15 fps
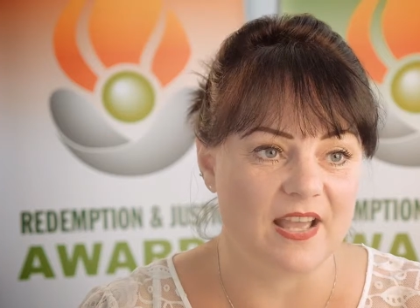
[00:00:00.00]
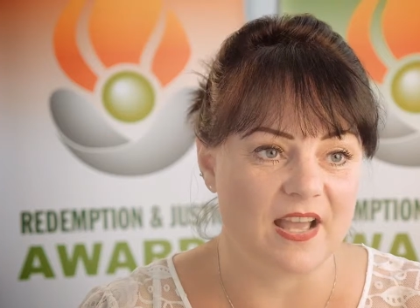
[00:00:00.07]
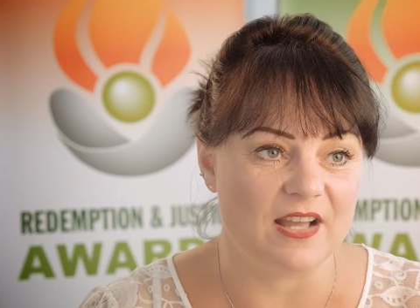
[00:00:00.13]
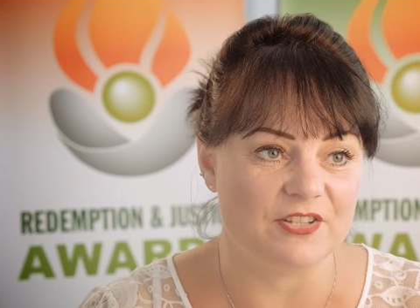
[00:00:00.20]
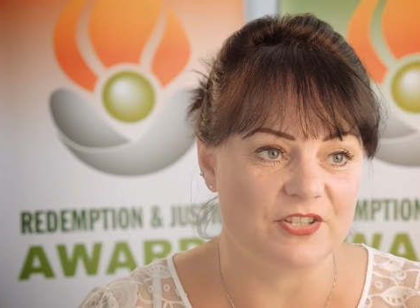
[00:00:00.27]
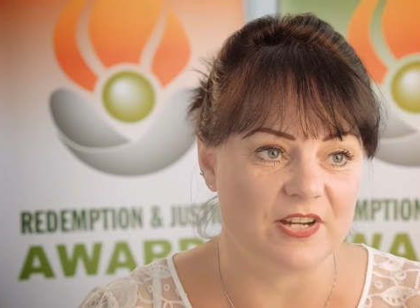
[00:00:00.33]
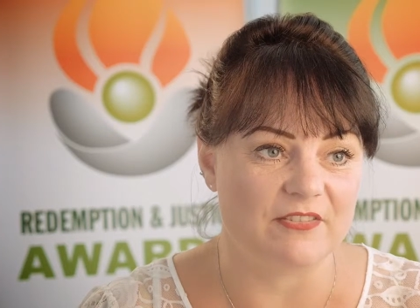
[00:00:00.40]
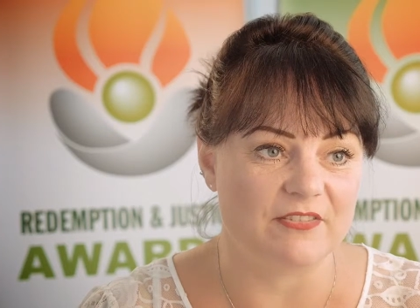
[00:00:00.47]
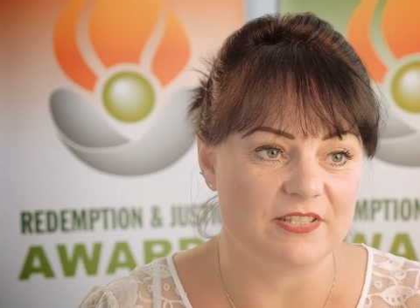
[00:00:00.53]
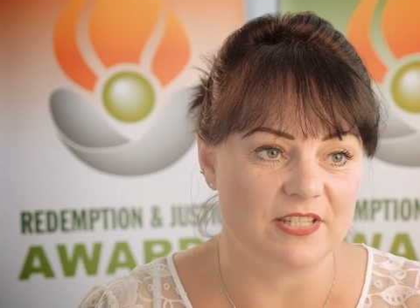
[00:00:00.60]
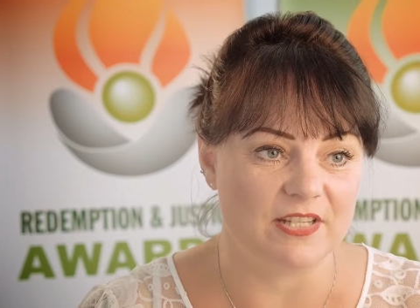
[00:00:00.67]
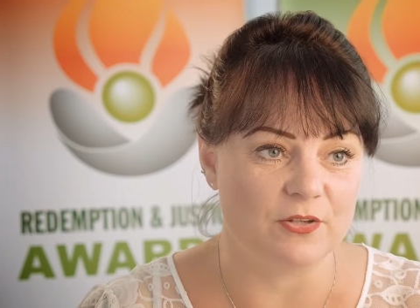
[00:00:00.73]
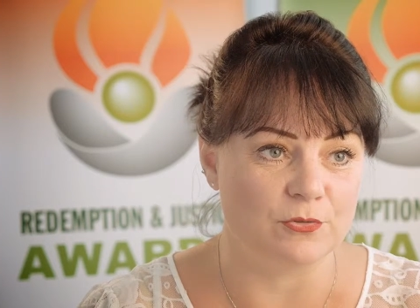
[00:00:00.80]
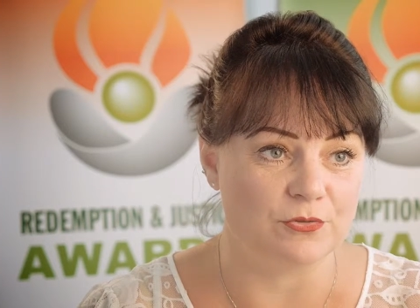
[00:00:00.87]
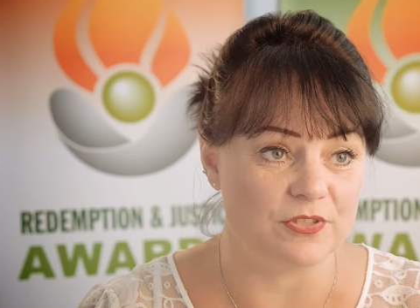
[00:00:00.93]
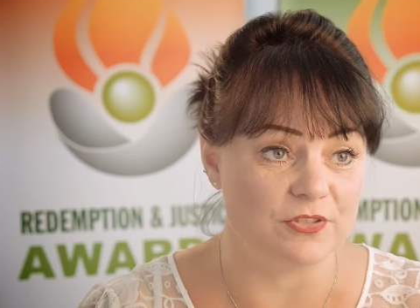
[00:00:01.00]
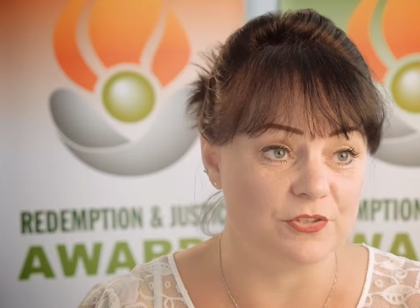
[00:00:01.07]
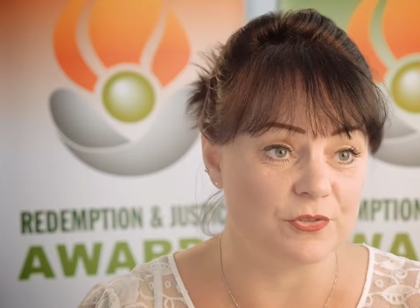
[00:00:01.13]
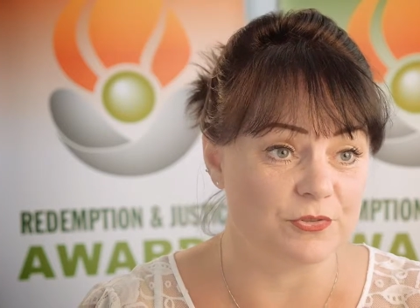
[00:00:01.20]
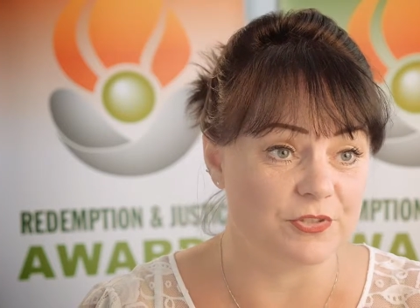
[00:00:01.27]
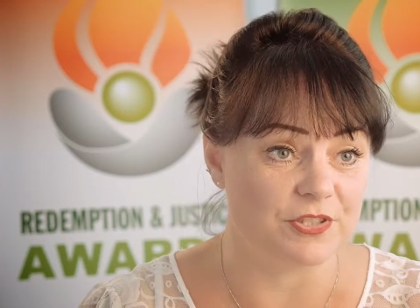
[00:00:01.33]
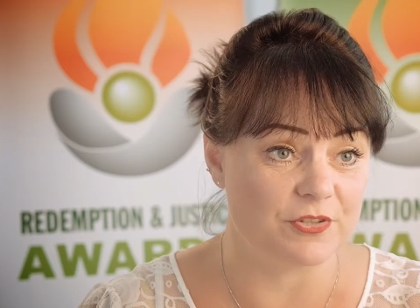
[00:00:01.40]
our charity called St
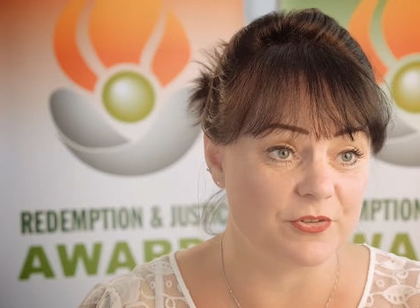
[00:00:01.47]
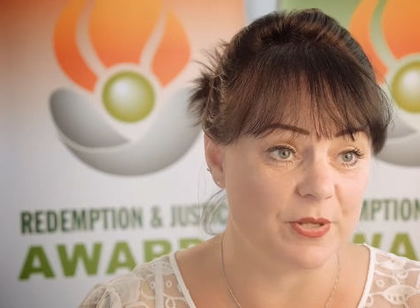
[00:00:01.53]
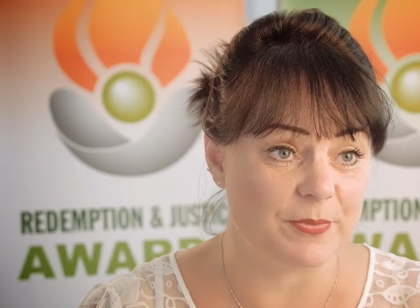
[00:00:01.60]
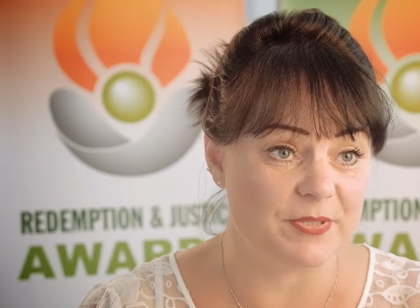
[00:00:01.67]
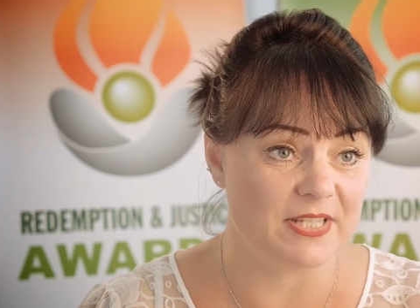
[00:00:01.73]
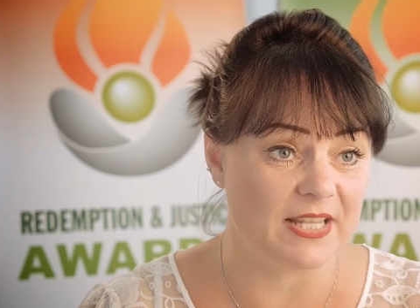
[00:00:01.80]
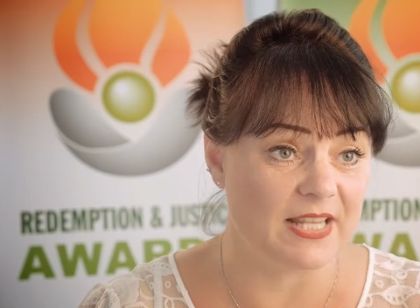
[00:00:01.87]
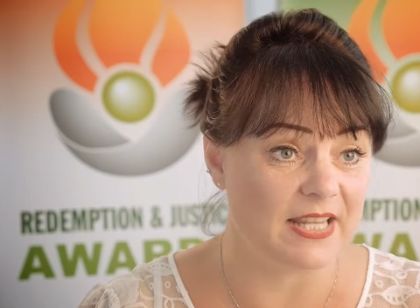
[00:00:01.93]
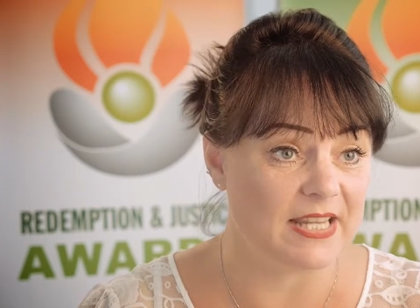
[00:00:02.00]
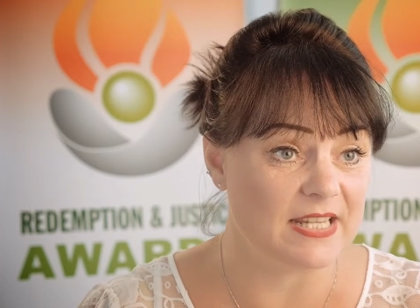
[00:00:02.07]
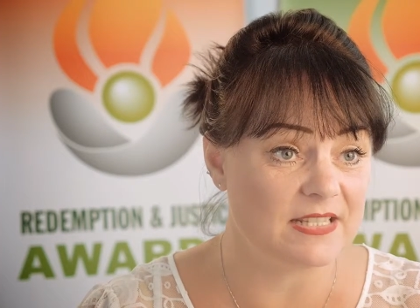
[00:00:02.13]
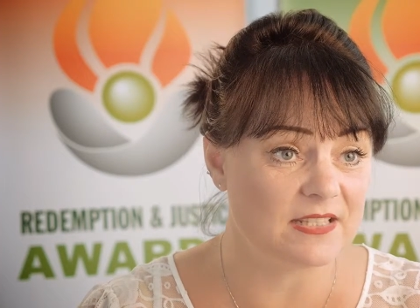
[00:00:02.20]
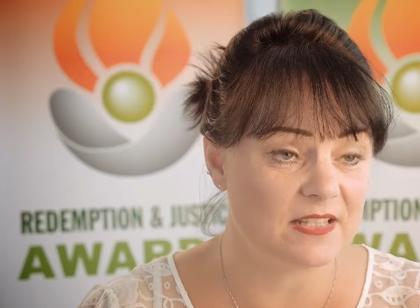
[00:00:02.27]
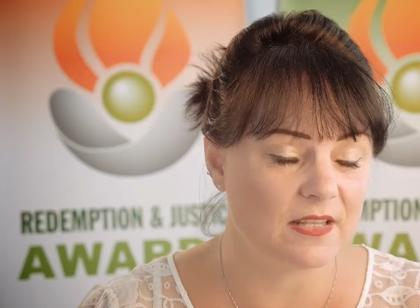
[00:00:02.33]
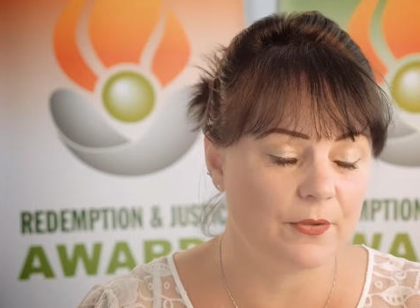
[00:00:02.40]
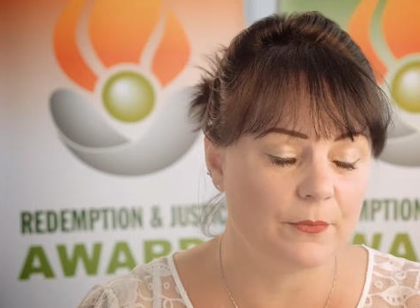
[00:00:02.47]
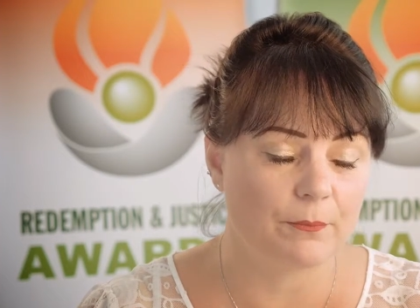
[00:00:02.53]
George's Crypt in Leeds.